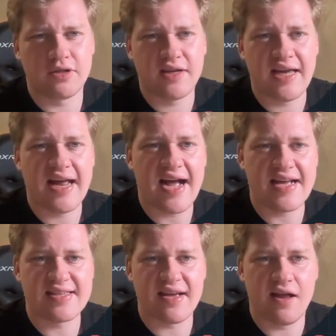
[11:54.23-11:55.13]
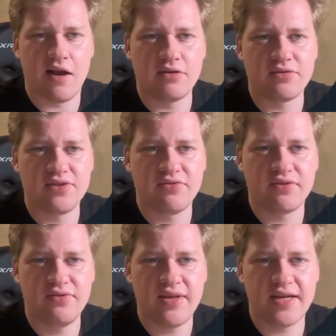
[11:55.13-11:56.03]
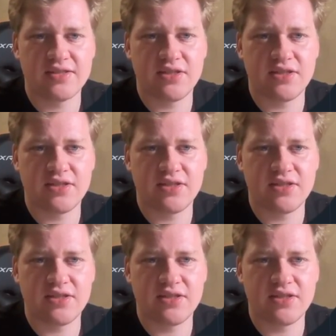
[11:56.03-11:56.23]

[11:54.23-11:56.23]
It has a lot of different things.